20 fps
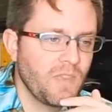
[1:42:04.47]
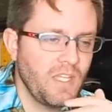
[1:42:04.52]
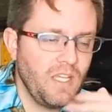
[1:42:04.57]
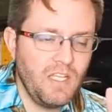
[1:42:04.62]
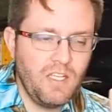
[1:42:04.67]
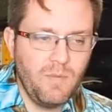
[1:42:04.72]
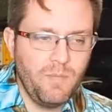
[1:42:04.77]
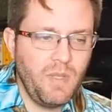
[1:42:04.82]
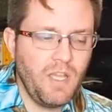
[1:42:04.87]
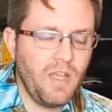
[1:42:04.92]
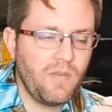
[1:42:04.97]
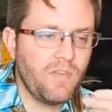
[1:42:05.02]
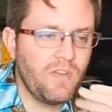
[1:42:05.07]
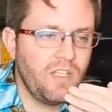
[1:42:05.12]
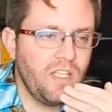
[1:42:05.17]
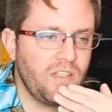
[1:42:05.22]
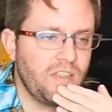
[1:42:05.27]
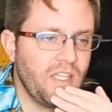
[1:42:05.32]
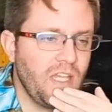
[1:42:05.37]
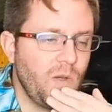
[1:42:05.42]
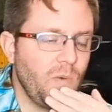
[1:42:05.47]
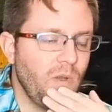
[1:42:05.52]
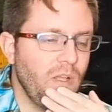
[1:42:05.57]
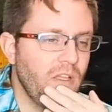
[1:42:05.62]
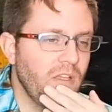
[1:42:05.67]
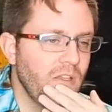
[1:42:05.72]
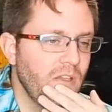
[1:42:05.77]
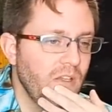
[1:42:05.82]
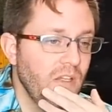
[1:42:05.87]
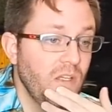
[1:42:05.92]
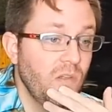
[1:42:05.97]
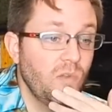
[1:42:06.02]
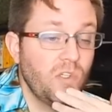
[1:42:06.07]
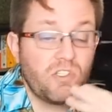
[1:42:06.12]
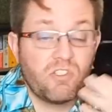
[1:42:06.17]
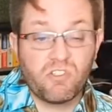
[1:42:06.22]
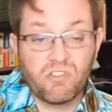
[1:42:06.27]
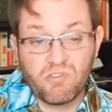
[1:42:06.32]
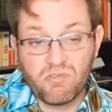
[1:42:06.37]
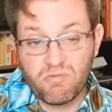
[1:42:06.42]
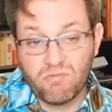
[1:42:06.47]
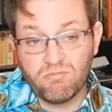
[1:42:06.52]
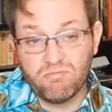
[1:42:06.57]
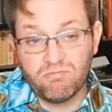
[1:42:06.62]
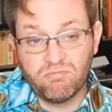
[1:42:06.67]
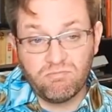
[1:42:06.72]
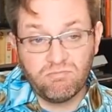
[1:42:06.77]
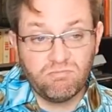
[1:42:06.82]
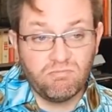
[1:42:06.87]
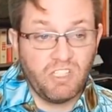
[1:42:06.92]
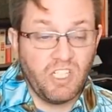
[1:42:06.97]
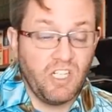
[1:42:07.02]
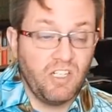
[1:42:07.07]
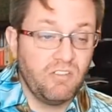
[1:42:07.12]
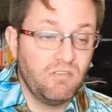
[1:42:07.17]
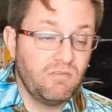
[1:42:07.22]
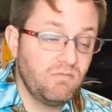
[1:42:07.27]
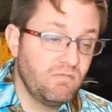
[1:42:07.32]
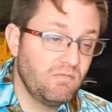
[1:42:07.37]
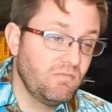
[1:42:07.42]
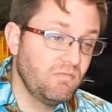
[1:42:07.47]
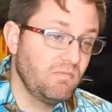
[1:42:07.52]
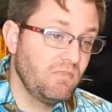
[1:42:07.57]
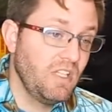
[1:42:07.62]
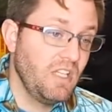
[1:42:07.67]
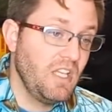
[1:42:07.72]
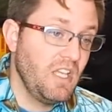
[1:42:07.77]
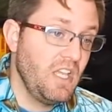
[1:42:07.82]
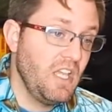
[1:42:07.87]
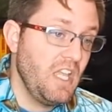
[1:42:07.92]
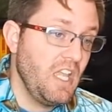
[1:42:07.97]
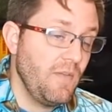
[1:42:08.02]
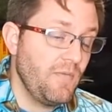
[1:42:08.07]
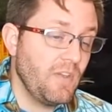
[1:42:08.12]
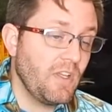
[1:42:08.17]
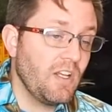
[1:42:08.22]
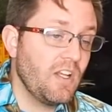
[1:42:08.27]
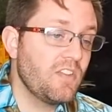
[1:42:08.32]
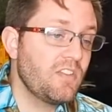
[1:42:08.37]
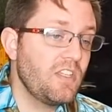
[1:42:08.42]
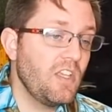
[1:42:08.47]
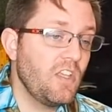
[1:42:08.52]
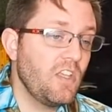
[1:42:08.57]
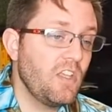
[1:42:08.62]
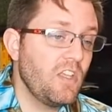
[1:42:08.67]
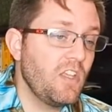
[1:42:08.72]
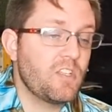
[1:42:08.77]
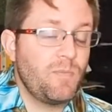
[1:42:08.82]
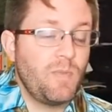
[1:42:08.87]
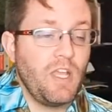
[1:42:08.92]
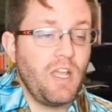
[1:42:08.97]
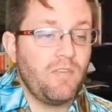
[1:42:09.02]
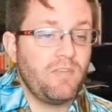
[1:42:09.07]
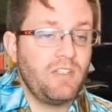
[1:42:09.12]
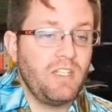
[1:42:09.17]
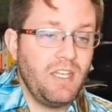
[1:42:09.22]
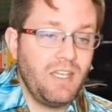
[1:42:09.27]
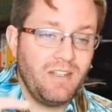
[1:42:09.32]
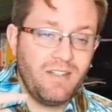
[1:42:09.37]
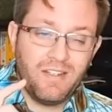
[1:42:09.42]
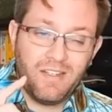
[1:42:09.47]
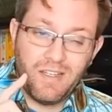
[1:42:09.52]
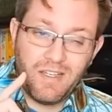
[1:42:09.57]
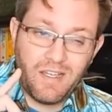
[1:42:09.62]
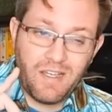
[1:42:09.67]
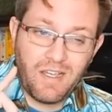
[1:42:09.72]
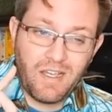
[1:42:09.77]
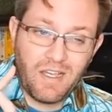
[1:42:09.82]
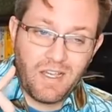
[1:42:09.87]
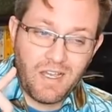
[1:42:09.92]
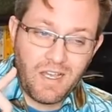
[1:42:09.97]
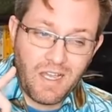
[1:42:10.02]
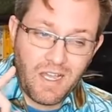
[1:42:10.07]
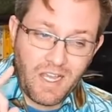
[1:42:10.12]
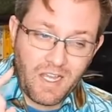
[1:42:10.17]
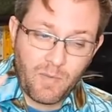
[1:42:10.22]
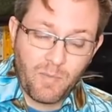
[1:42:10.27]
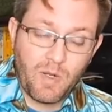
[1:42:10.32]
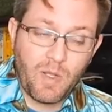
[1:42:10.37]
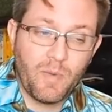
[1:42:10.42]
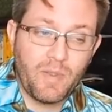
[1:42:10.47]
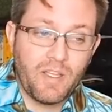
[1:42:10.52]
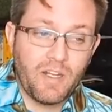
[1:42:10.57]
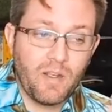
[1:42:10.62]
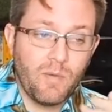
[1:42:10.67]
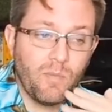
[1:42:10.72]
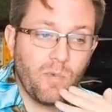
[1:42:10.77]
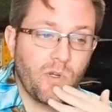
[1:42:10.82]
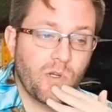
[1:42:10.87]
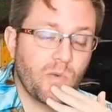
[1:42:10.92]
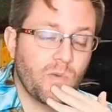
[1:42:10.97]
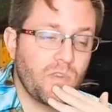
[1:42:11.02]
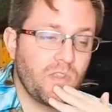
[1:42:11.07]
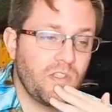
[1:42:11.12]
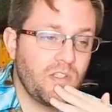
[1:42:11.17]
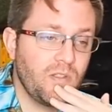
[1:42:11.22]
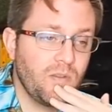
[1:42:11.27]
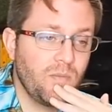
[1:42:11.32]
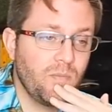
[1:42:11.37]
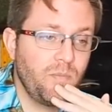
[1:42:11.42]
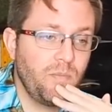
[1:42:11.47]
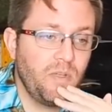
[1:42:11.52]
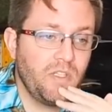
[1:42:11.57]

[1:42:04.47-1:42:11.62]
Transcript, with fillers: and then pay off your debt that way. Which, you know, if they're going to sell shares to pay off debt, I could probably get on board with it.